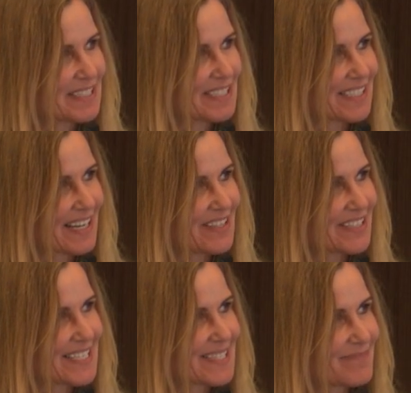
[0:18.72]

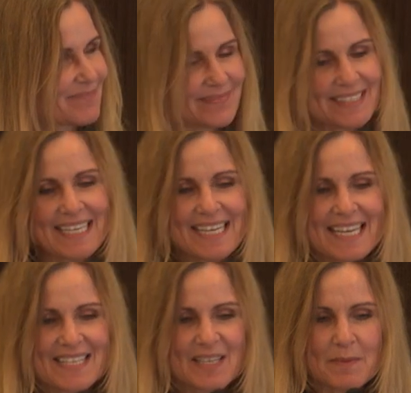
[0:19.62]
disclosures.
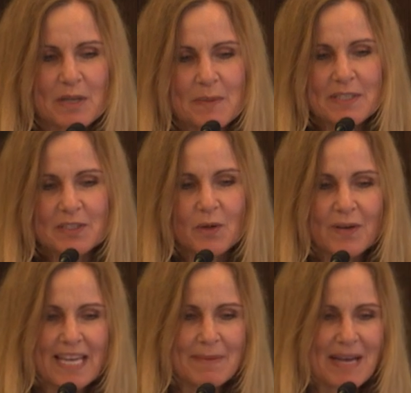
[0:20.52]
So I'm going to be
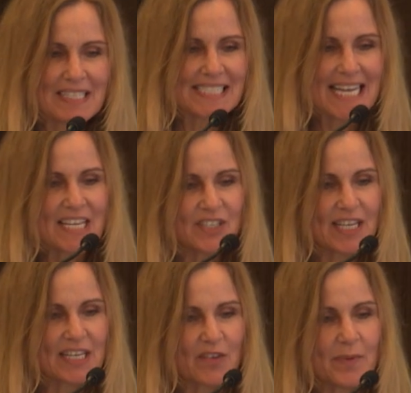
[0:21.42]
talking about
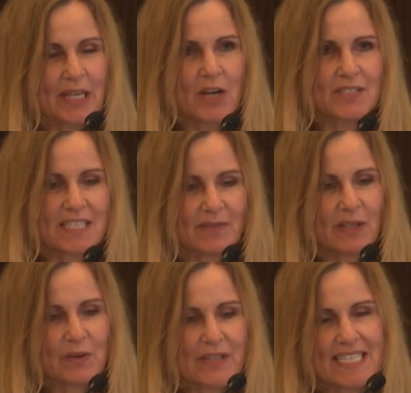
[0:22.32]
staging of mycosis
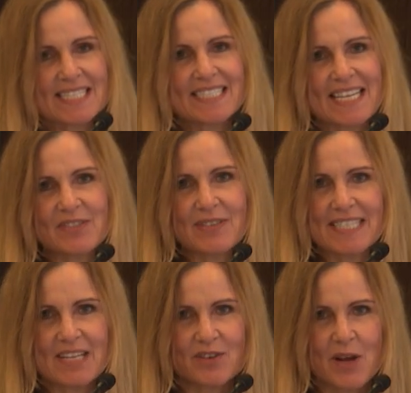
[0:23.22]
fungoides and Sézary
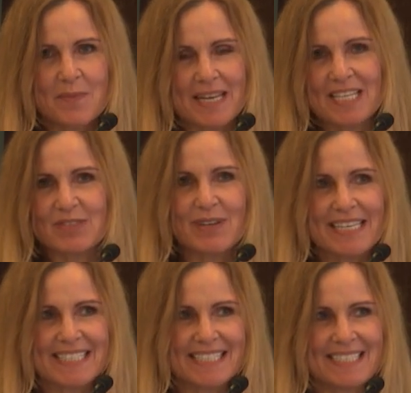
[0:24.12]
syndrome, and it's
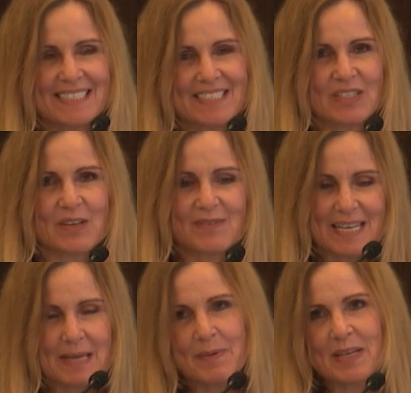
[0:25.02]
really sort of
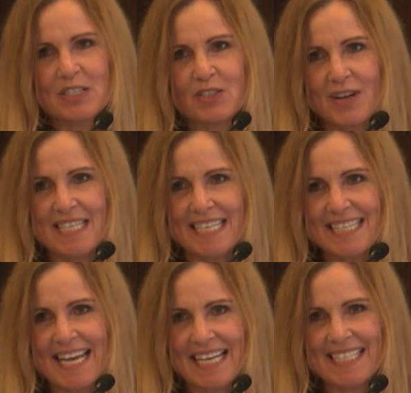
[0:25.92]
leaping straight in
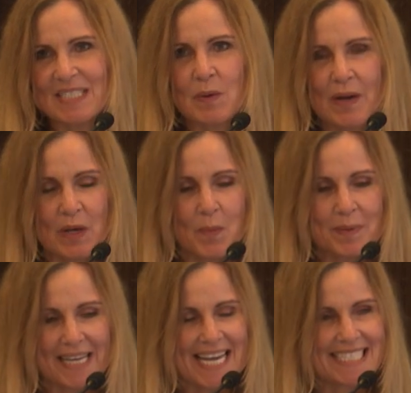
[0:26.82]
there because it's quite
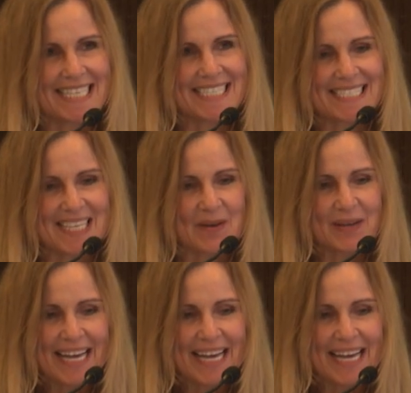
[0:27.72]
complicated. So